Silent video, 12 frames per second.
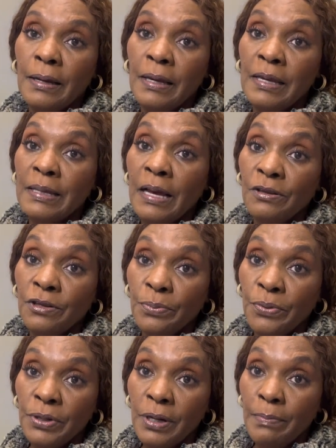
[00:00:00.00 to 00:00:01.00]
his elder
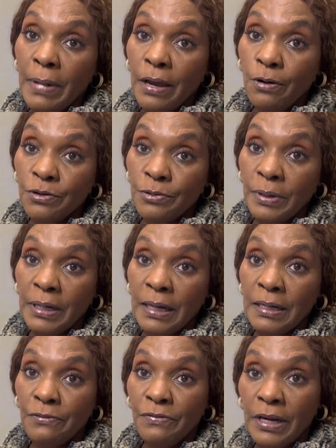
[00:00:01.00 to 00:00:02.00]
brother, my husband, and
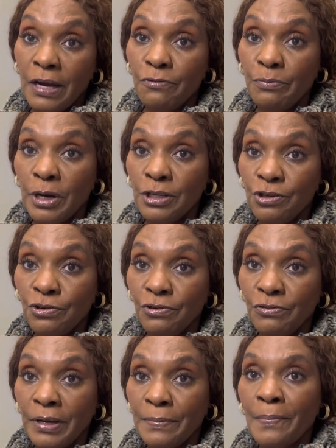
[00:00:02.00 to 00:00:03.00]
the father of my
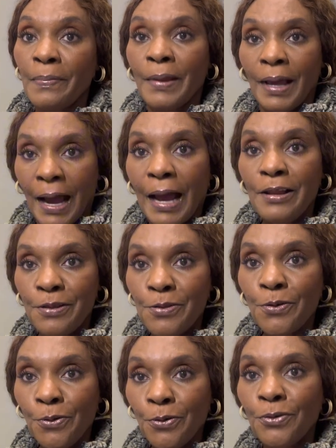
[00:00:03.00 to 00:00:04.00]
children. And
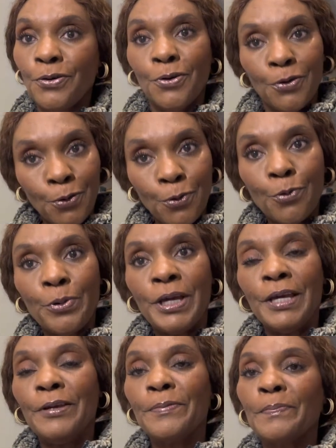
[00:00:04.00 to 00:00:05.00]
so he